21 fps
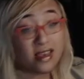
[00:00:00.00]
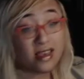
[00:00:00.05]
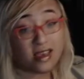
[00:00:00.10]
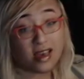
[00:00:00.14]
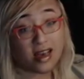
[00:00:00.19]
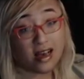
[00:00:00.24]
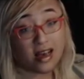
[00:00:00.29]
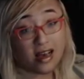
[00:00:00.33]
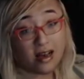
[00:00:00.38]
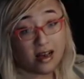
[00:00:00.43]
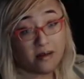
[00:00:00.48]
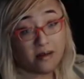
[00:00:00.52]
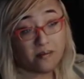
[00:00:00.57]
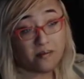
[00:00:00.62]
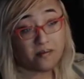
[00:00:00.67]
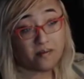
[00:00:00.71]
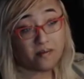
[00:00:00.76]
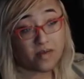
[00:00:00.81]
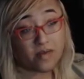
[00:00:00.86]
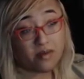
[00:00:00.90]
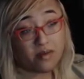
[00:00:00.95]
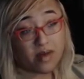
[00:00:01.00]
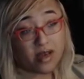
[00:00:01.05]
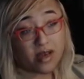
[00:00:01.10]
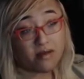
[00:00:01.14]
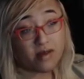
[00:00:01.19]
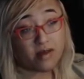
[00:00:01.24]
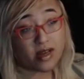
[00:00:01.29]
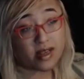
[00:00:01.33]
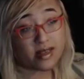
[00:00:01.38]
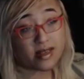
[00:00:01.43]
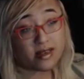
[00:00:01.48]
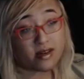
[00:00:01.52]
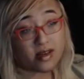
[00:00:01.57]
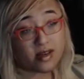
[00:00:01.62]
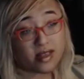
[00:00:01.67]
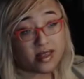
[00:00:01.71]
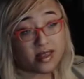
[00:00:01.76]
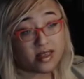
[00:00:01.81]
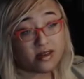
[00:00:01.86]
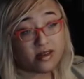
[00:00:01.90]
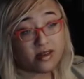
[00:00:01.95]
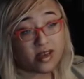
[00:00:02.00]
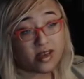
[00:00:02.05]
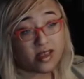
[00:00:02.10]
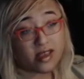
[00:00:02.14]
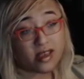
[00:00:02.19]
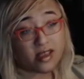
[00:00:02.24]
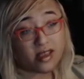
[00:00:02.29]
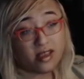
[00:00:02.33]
you might want to start considering like